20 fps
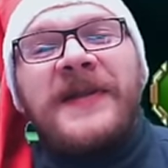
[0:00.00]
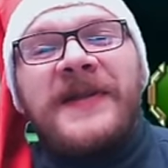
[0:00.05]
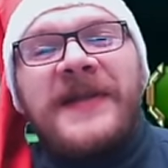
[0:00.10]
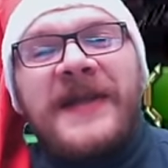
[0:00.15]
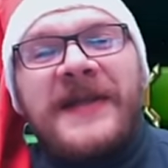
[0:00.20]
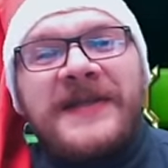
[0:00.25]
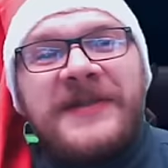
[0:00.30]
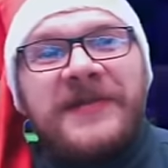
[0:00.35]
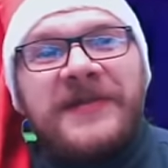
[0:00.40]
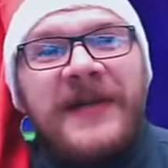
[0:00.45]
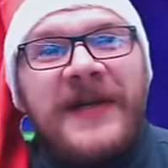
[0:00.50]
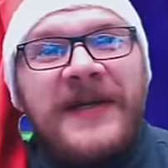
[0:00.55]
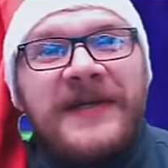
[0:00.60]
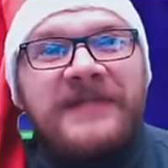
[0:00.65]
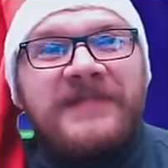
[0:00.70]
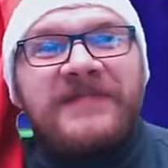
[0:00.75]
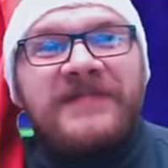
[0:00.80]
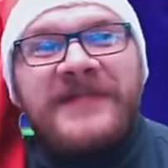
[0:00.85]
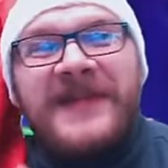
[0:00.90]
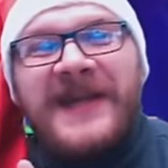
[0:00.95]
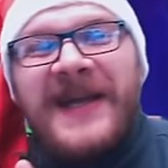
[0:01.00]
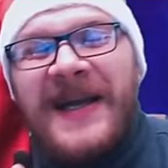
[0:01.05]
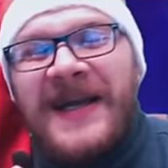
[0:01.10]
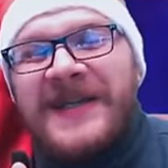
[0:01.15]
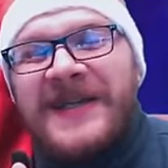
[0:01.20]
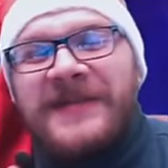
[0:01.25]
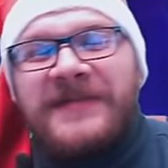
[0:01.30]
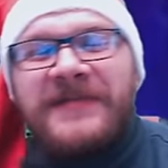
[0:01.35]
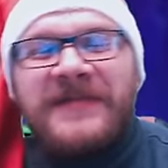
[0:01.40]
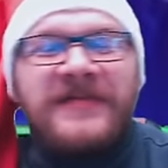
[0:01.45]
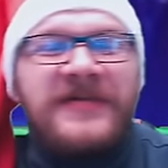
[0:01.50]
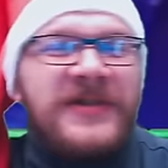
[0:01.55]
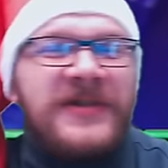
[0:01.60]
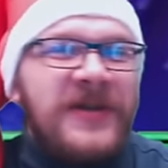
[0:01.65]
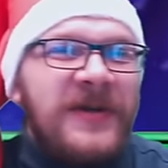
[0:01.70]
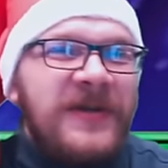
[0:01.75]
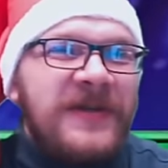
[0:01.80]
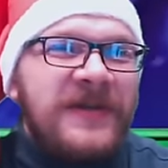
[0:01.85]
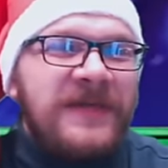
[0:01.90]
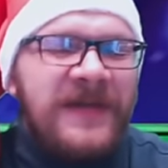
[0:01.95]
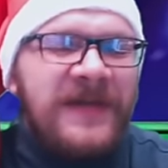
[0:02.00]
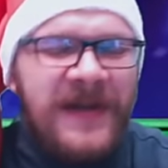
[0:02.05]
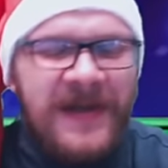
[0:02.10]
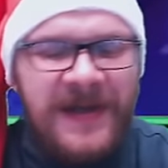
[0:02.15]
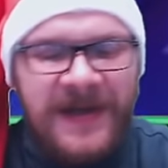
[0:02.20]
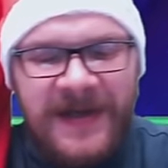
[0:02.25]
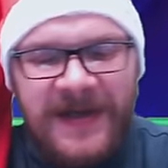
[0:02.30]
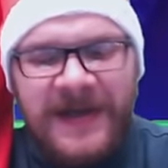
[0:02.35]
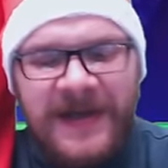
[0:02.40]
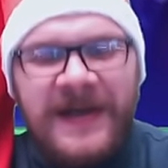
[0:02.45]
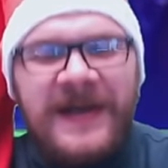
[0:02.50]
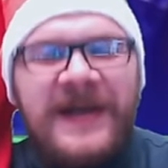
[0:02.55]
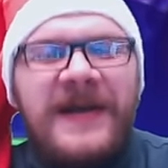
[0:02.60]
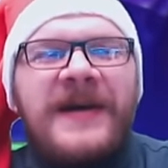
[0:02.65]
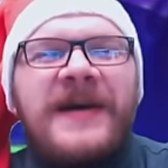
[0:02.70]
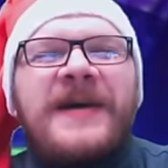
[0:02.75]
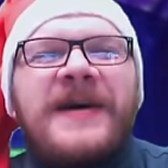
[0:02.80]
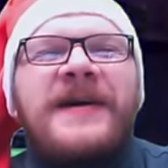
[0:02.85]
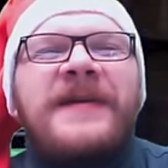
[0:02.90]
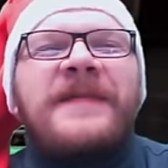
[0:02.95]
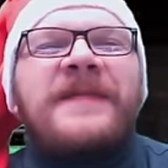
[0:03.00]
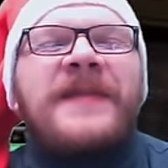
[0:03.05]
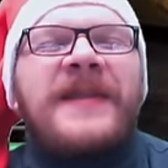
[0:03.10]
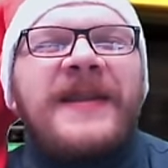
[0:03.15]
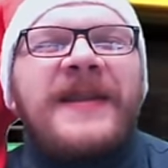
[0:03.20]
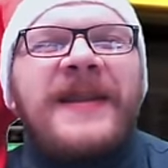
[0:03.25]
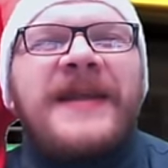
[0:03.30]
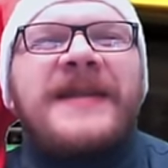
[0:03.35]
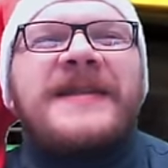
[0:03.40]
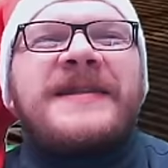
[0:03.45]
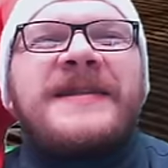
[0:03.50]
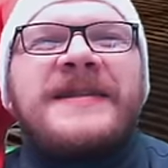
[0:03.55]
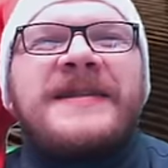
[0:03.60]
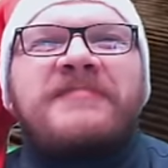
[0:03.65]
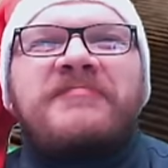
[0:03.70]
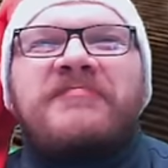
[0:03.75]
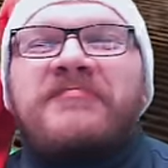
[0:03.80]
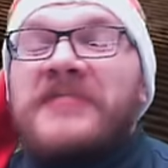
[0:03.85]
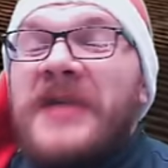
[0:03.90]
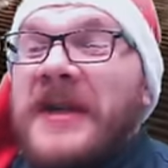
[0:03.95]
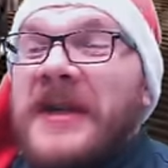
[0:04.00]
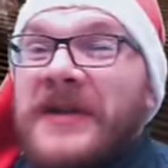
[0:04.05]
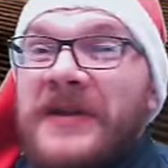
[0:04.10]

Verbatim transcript: test, right? Kind of, sort of. Uh, let's take a